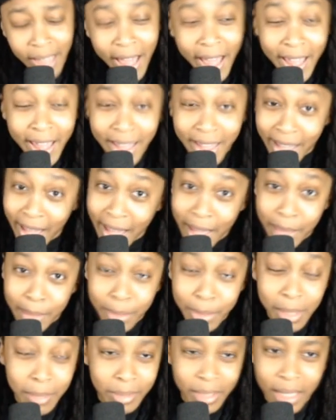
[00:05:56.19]
Eight
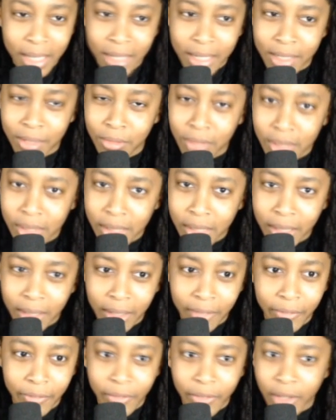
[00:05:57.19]
games. I'm telling you, this
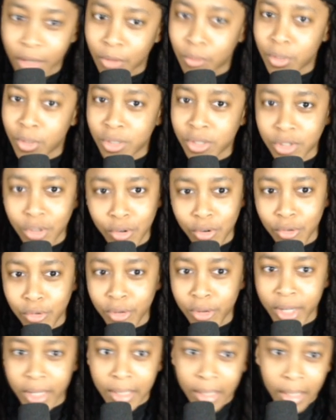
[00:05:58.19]
NFL, we're so
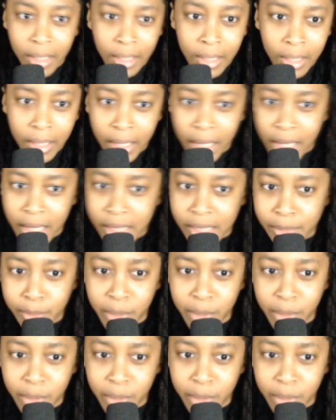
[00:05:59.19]
quick as